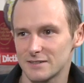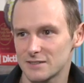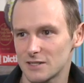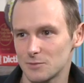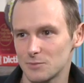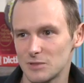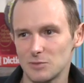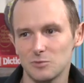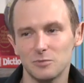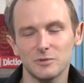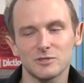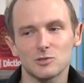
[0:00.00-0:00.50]
to
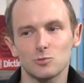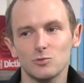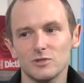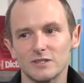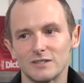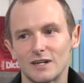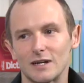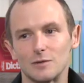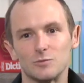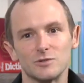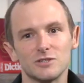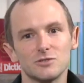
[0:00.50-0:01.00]
some people, but it's
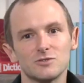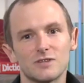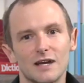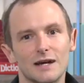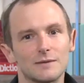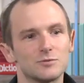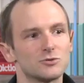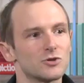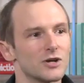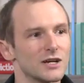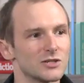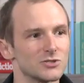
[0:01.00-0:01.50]
really not. We use
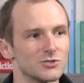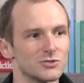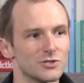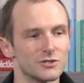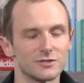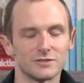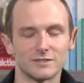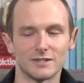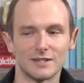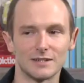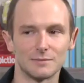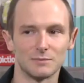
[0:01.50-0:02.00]
abstractions
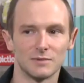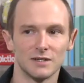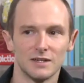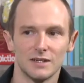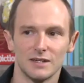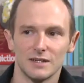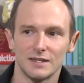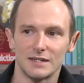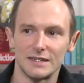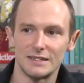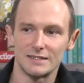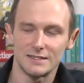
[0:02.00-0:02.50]
all the time.
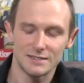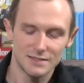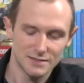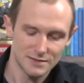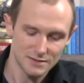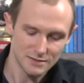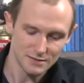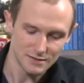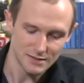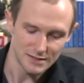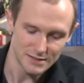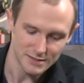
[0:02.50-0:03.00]

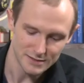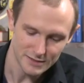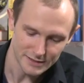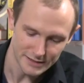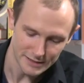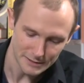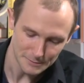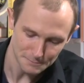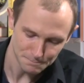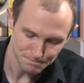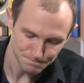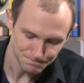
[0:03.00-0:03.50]
It's
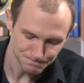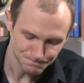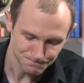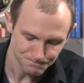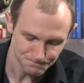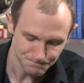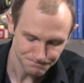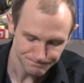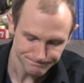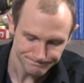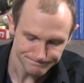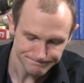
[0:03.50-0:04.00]
like
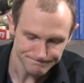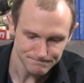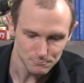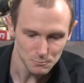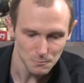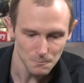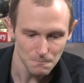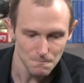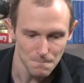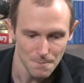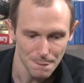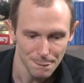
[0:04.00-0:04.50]

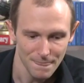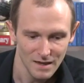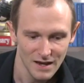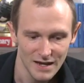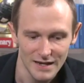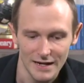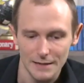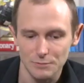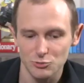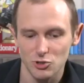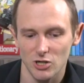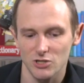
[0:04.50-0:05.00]

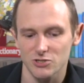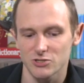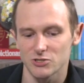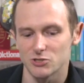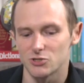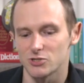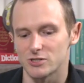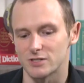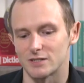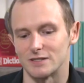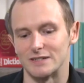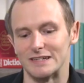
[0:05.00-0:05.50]
an abstraction is
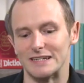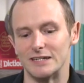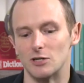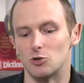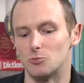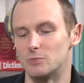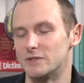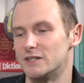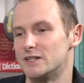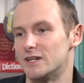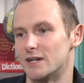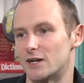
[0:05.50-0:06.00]
just an
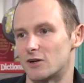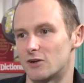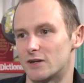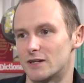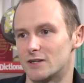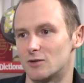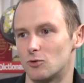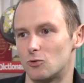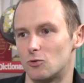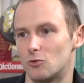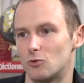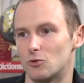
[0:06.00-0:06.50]

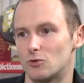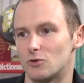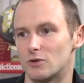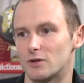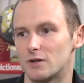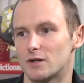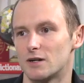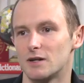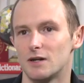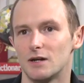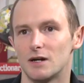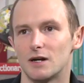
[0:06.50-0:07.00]
intermediary
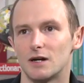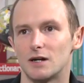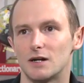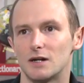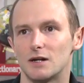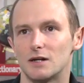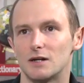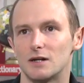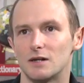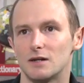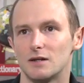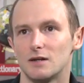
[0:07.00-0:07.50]
or
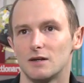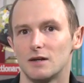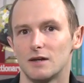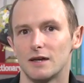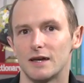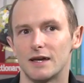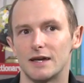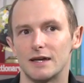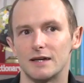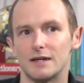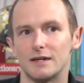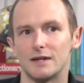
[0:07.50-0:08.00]
a
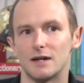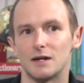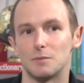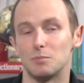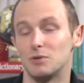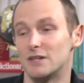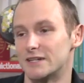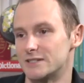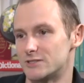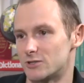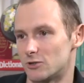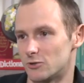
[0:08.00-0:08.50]

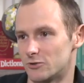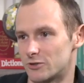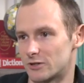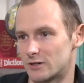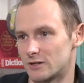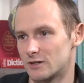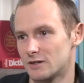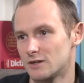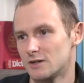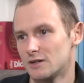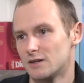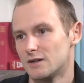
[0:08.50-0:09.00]

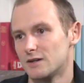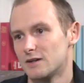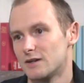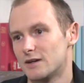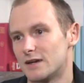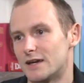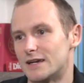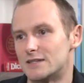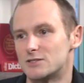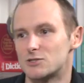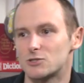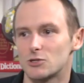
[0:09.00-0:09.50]
placeholder.
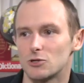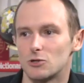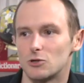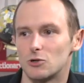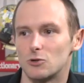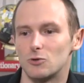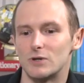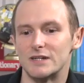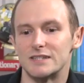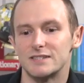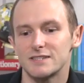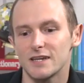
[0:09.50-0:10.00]
And
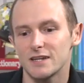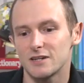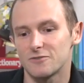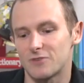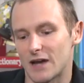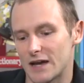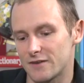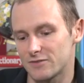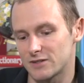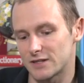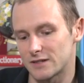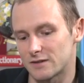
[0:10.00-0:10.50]
so instead of
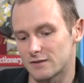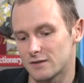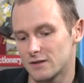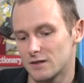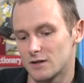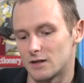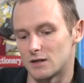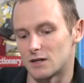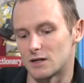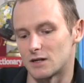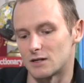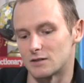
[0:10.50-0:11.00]
having
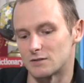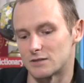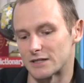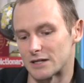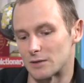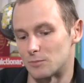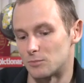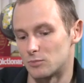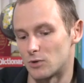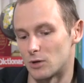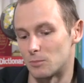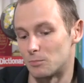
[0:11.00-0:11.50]

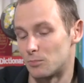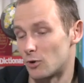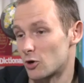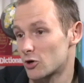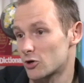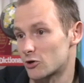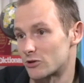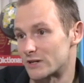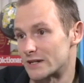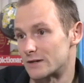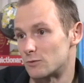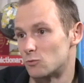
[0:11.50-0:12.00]
like a
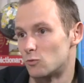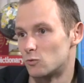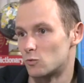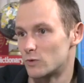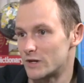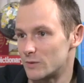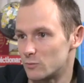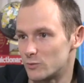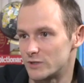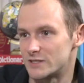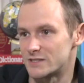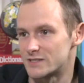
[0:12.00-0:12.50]
bartering
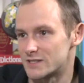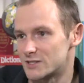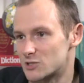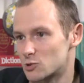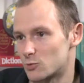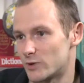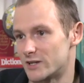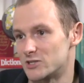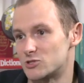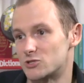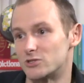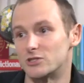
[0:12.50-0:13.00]
win-win
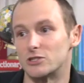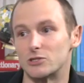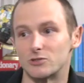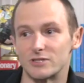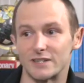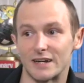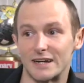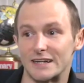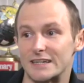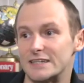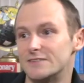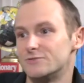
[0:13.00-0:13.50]
situation,
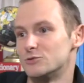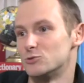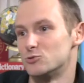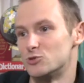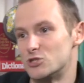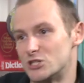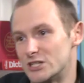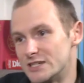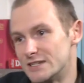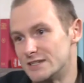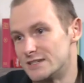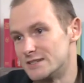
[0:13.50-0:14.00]
say I give you
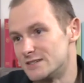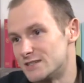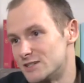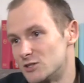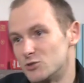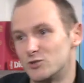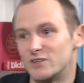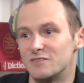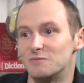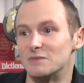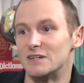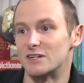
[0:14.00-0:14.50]
cheese
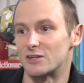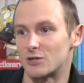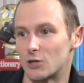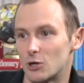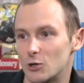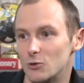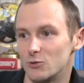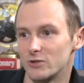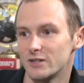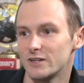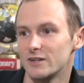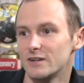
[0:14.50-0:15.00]
and you give me a
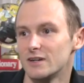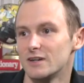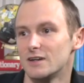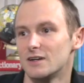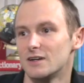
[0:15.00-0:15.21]
coat,